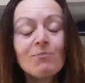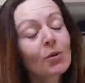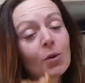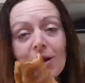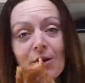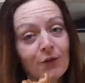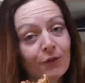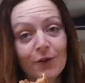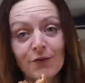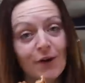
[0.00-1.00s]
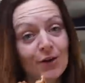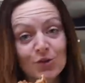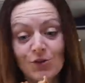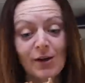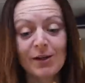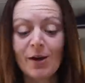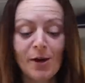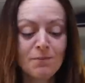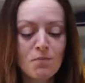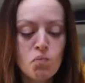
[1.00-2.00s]
good effort for the first try, you
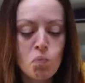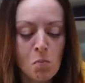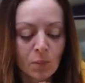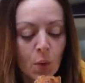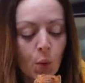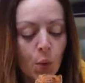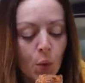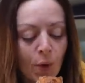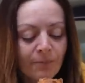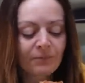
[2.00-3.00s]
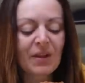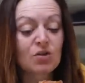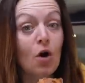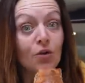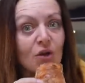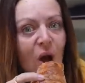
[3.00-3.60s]
know. It's hot.